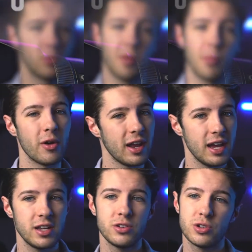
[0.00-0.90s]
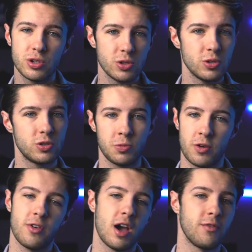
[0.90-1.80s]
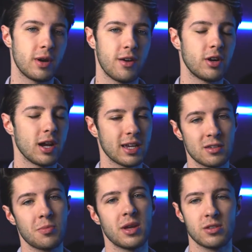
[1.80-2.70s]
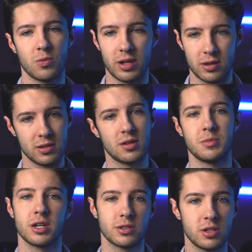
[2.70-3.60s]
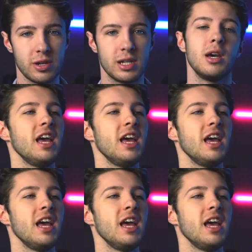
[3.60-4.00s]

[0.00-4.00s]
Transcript: a 1.8, 2, 2.5, whatever. I guess it depends on what the subject's doing.